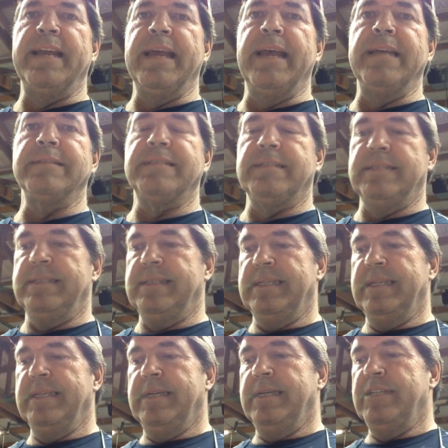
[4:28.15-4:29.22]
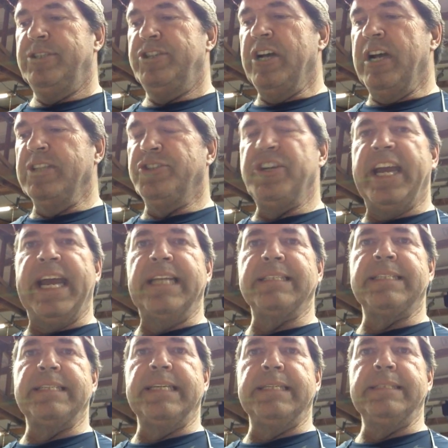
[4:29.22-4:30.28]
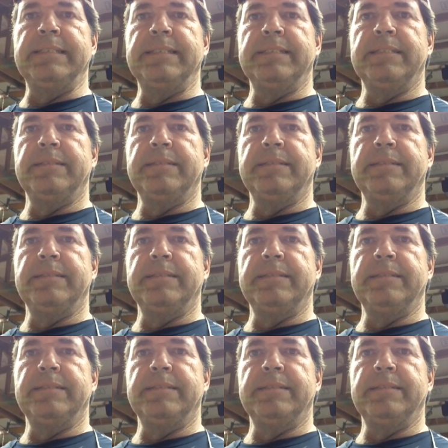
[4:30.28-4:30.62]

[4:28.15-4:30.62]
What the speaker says: guys. John Jansen,